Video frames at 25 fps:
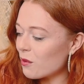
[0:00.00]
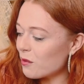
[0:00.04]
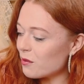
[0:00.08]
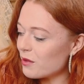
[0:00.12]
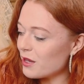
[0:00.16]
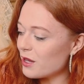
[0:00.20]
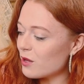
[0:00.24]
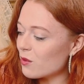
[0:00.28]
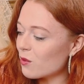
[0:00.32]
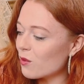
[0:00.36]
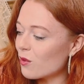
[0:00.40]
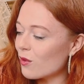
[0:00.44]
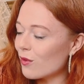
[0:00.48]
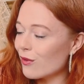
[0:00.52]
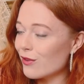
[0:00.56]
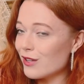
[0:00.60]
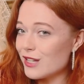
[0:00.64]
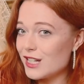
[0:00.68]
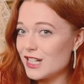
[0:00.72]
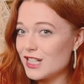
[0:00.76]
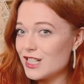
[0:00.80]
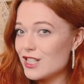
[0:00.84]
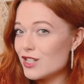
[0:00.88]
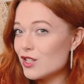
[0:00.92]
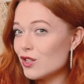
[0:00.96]
already worn
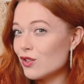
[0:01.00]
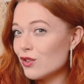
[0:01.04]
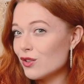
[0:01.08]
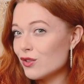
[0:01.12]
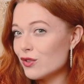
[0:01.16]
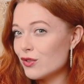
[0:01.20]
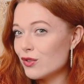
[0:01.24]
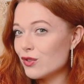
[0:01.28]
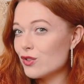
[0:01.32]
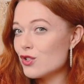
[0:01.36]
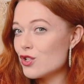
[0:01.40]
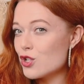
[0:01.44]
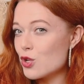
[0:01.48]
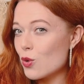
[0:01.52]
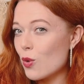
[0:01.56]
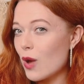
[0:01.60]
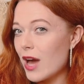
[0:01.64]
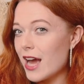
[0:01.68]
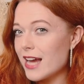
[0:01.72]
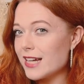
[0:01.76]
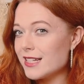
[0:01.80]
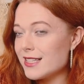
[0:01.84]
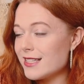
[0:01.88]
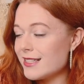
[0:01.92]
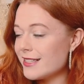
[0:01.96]
it
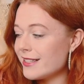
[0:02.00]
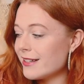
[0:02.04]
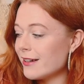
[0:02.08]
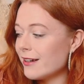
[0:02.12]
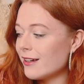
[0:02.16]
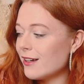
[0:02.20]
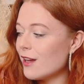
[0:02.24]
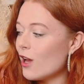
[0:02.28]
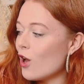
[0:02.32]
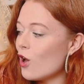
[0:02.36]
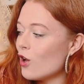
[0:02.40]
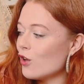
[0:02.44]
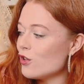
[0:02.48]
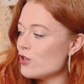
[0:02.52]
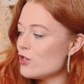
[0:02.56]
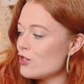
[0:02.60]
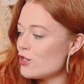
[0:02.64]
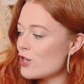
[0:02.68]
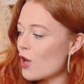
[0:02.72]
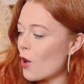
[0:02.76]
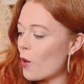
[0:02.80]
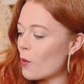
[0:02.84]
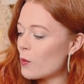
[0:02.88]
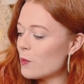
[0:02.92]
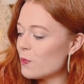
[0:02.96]
twice.
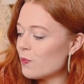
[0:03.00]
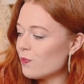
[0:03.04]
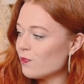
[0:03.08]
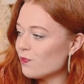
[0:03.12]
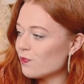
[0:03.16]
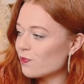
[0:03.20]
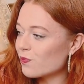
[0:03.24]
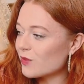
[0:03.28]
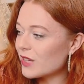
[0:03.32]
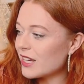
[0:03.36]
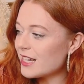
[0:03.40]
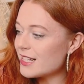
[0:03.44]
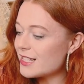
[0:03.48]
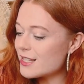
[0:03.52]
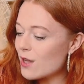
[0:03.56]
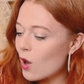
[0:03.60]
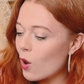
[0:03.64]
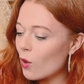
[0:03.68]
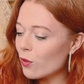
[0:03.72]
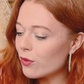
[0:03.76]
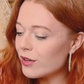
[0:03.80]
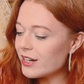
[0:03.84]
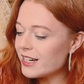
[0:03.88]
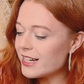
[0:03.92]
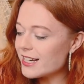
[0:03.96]
So it's
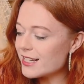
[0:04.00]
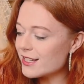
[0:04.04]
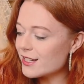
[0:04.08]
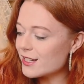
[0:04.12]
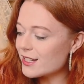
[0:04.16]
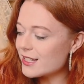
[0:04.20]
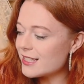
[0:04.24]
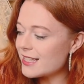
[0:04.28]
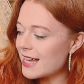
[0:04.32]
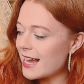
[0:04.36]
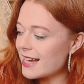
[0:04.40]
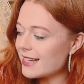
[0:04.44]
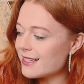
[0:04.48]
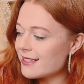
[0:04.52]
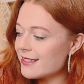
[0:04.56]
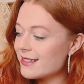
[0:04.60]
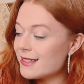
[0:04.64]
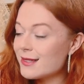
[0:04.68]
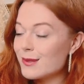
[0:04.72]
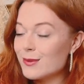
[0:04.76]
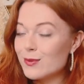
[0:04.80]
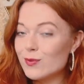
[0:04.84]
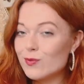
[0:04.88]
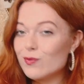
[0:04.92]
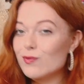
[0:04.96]
already a
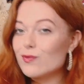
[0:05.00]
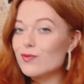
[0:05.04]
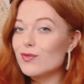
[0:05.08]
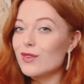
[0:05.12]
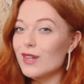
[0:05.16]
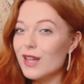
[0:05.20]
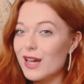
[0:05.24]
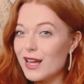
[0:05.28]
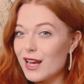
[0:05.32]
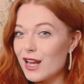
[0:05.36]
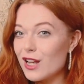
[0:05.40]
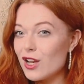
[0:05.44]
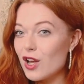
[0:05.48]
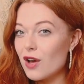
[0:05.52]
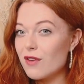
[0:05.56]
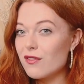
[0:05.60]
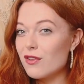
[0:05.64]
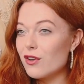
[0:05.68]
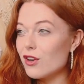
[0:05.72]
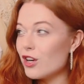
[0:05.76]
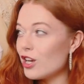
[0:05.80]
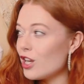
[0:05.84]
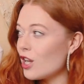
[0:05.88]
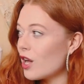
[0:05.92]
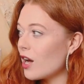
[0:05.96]
success and I love
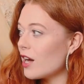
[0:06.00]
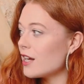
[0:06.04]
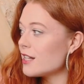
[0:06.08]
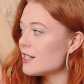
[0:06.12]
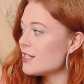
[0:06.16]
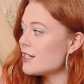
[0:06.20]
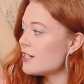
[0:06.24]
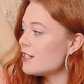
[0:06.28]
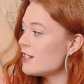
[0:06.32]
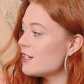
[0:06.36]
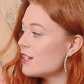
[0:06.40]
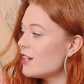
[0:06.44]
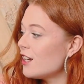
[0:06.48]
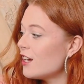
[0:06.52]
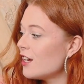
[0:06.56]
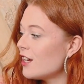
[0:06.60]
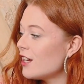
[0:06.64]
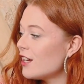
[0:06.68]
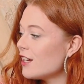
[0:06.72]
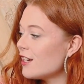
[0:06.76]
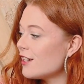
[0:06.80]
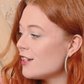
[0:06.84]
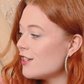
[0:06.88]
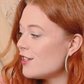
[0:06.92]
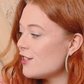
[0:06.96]
her a lot.
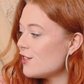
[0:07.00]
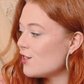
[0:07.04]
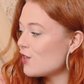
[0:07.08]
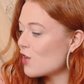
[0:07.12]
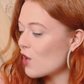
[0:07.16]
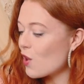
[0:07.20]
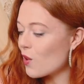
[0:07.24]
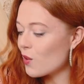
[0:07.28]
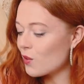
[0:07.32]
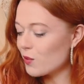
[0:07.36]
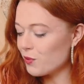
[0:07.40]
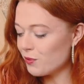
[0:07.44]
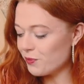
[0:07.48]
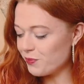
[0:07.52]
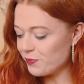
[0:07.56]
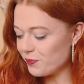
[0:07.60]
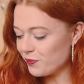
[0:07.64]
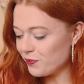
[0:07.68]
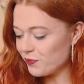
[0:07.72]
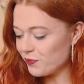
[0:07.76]
So